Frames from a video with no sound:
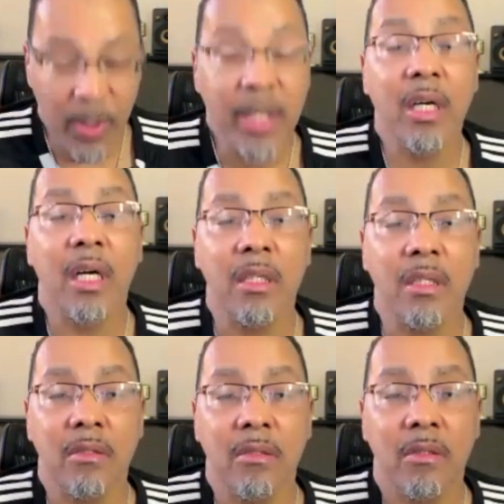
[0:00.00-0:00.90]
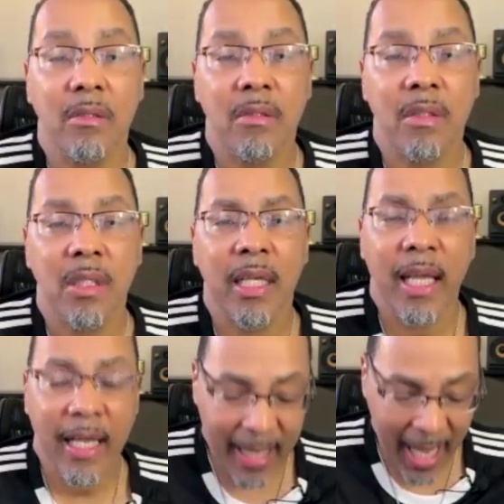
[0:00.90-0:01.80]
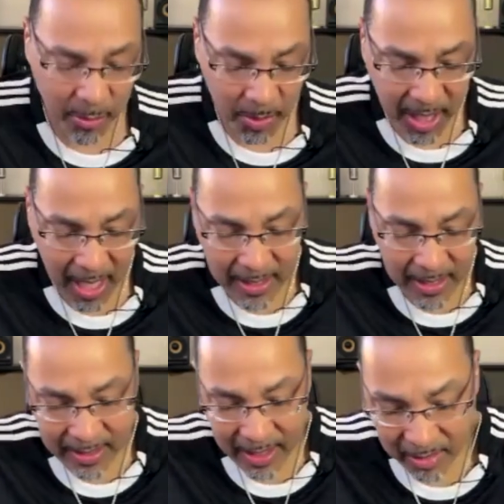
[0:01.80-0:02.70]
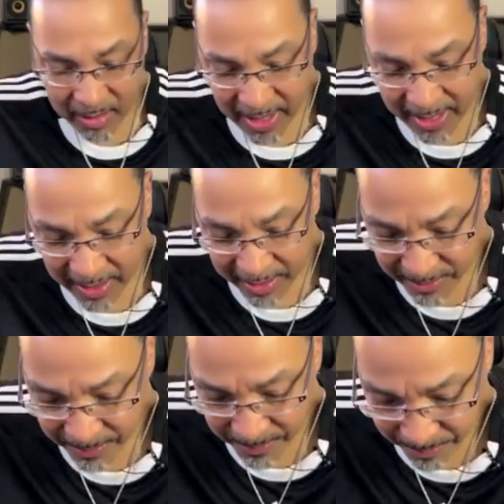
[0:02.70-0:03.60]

we good. And last but not least, and I'll say this